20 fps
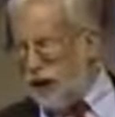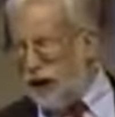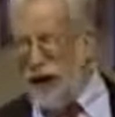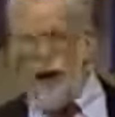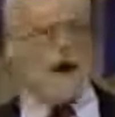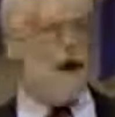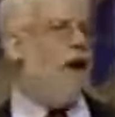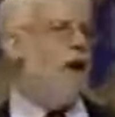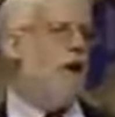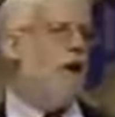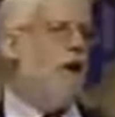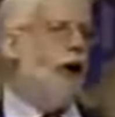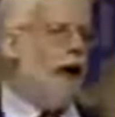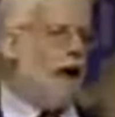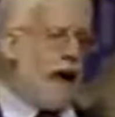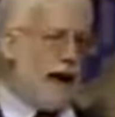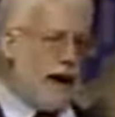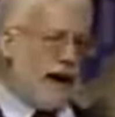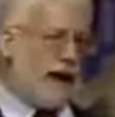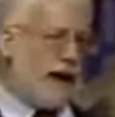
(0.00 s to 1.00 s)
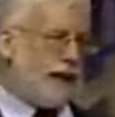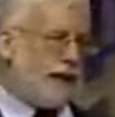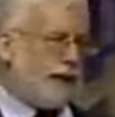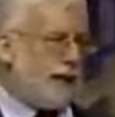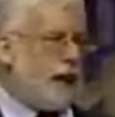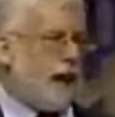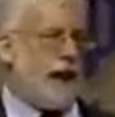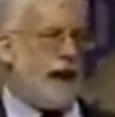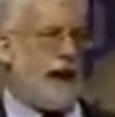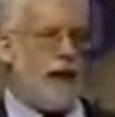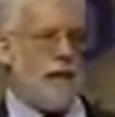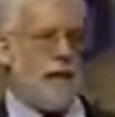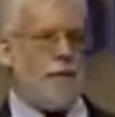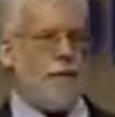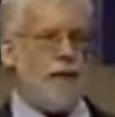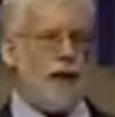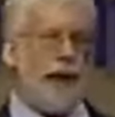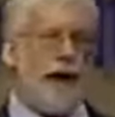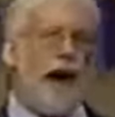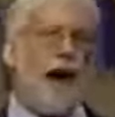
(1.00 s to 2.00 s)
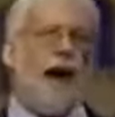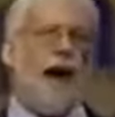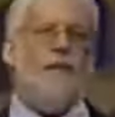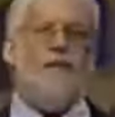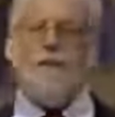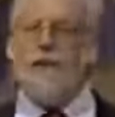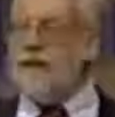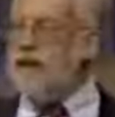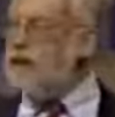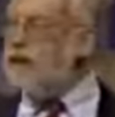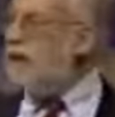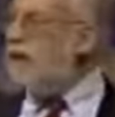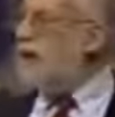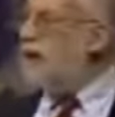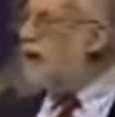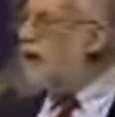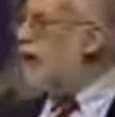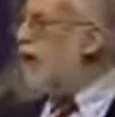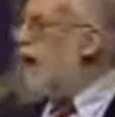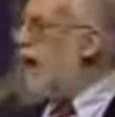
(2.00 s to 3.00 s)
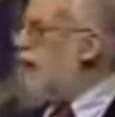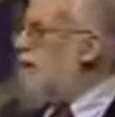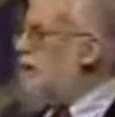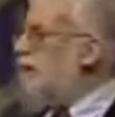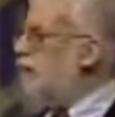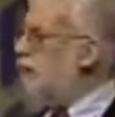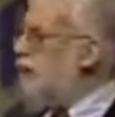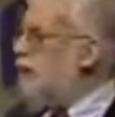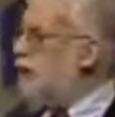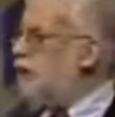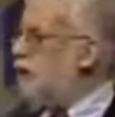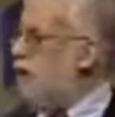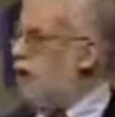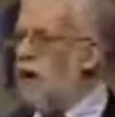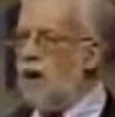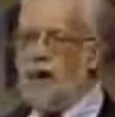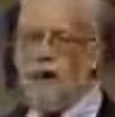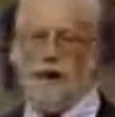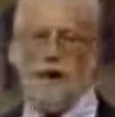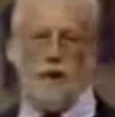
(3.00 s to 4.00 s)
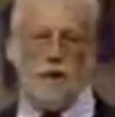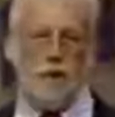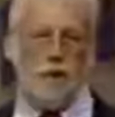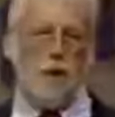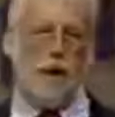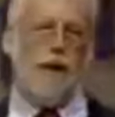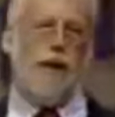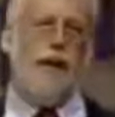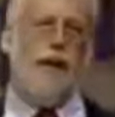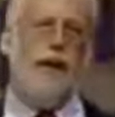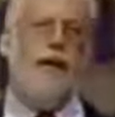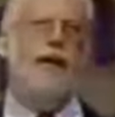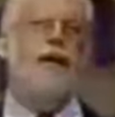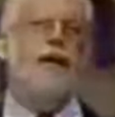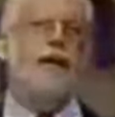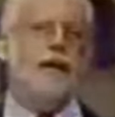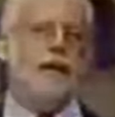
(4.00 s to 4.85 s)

Now, along, it, it started getting pretty obvious during the time of what is called historically